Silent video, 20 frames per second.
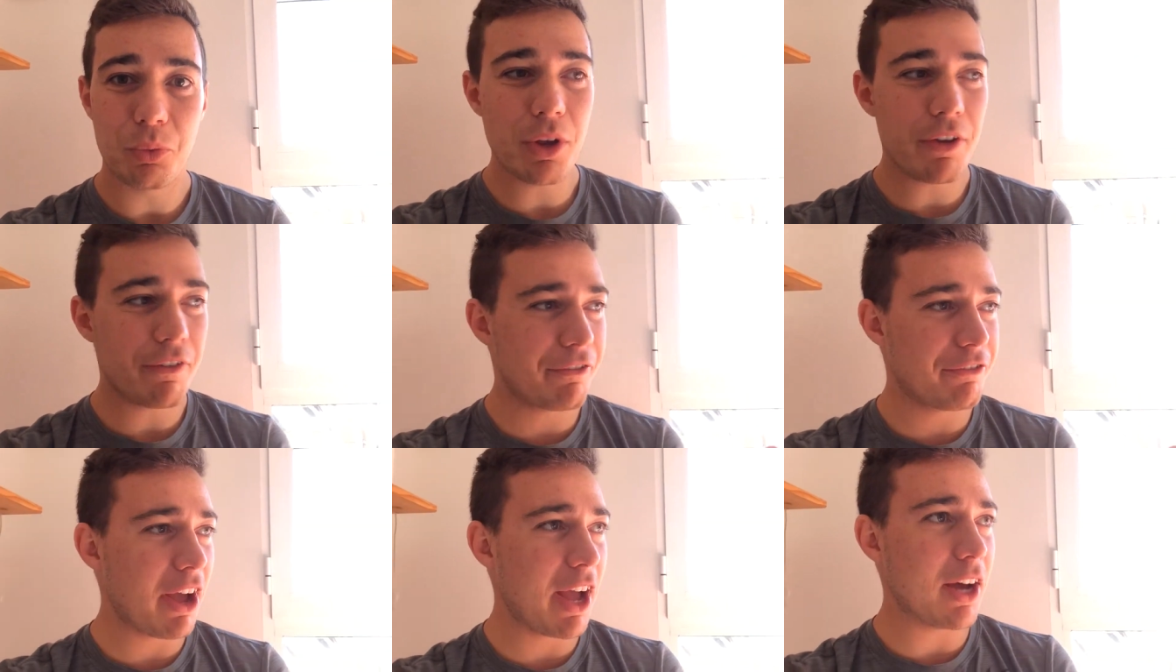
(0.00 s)
we
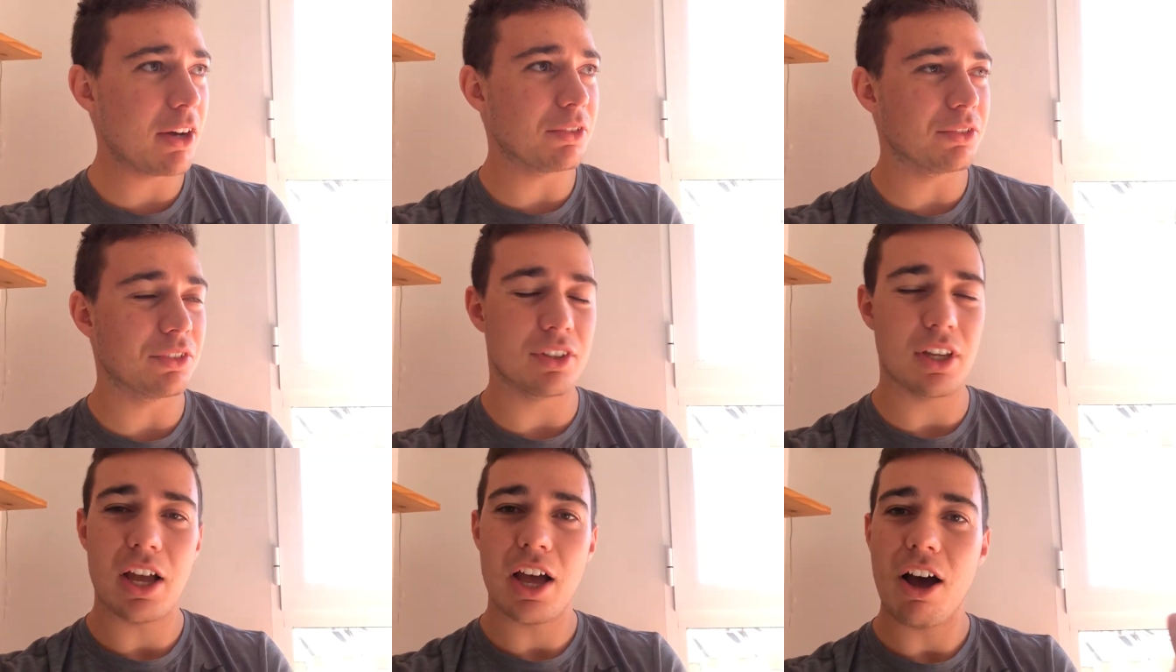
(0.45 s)

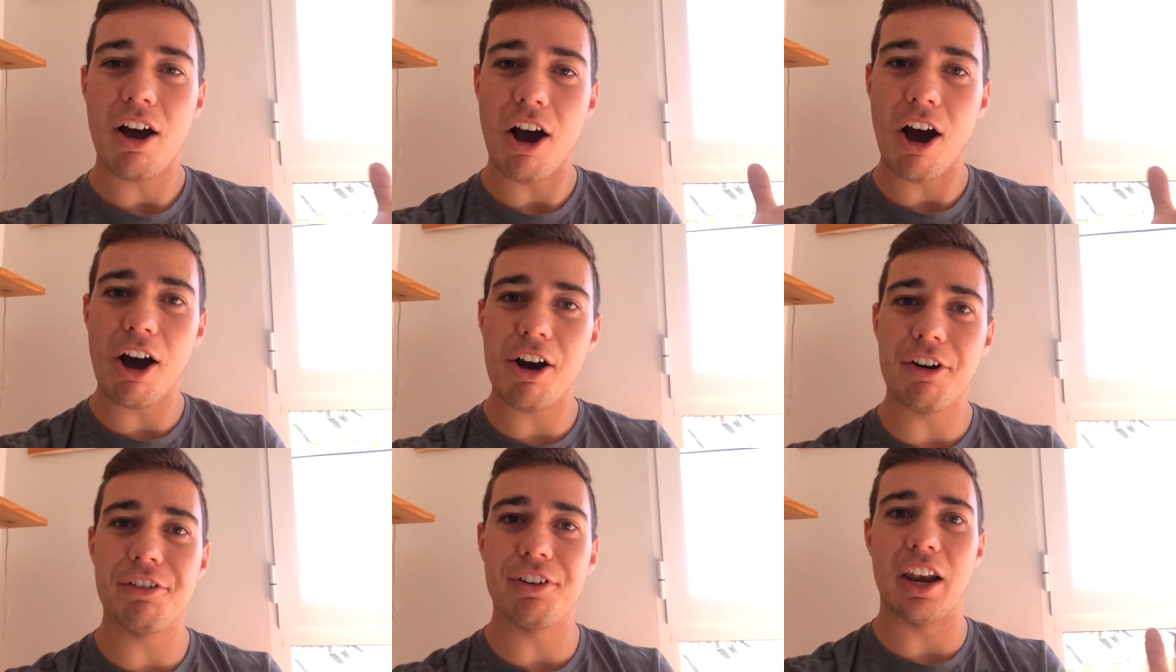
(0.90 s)
found
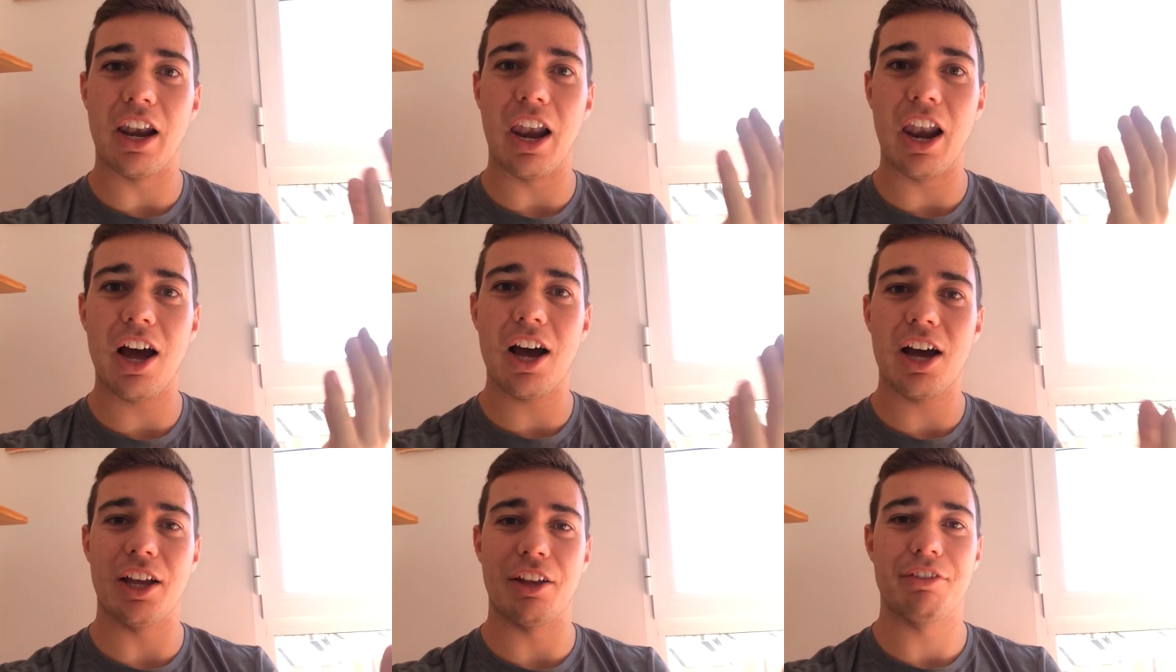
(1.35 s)
other
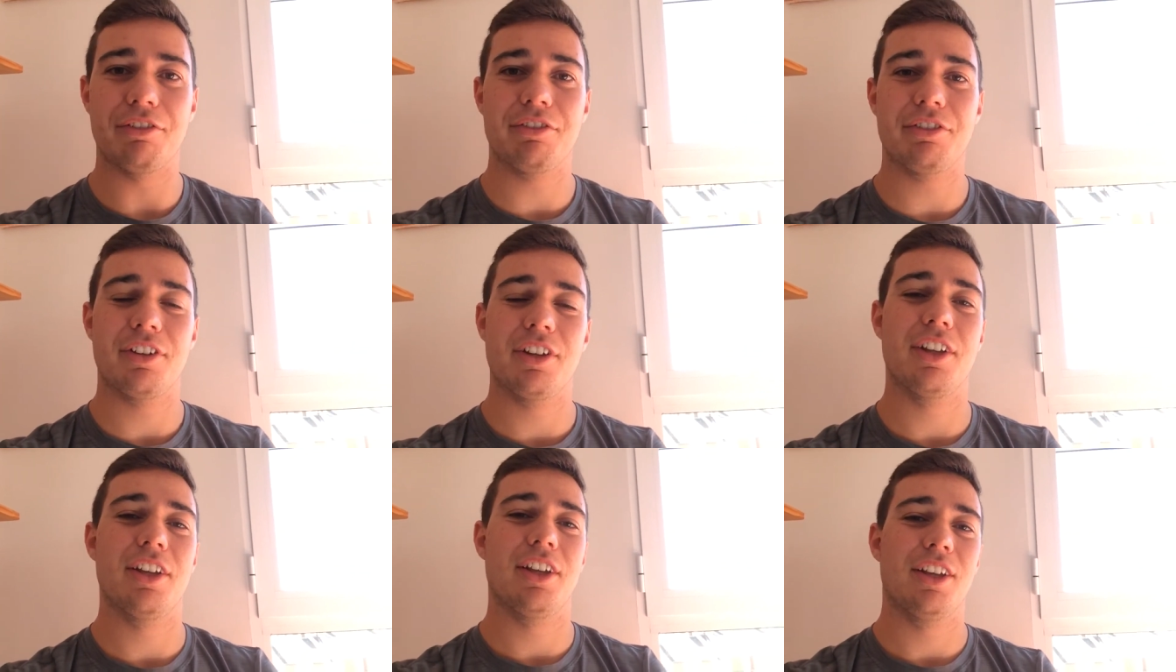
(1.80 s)

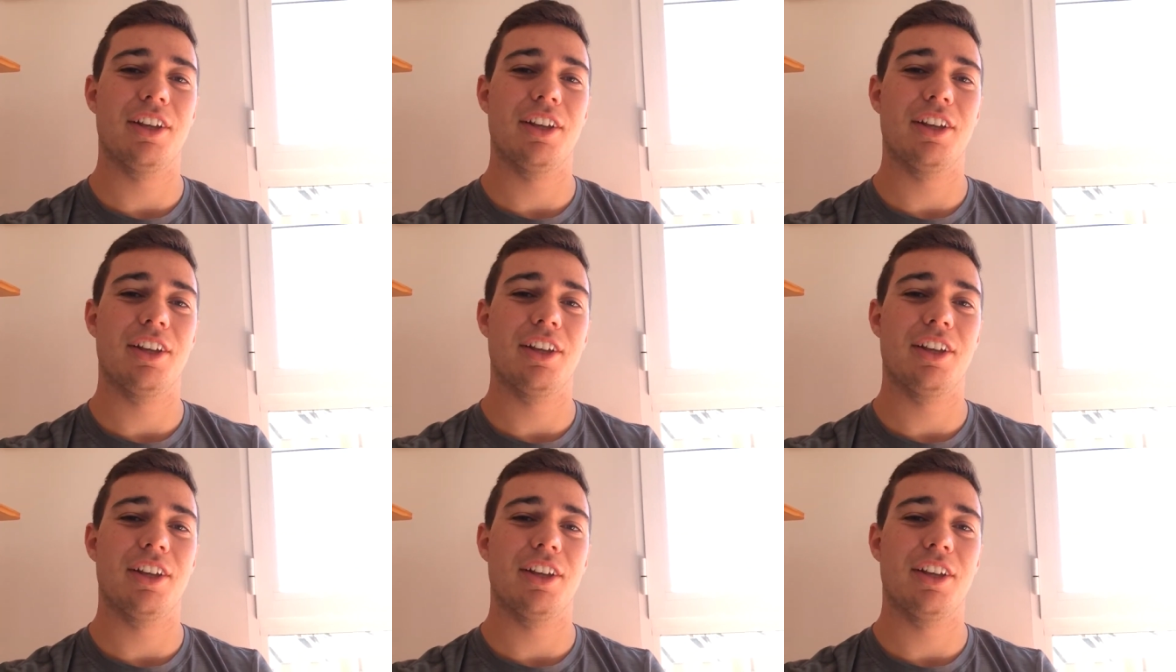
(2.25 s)
life?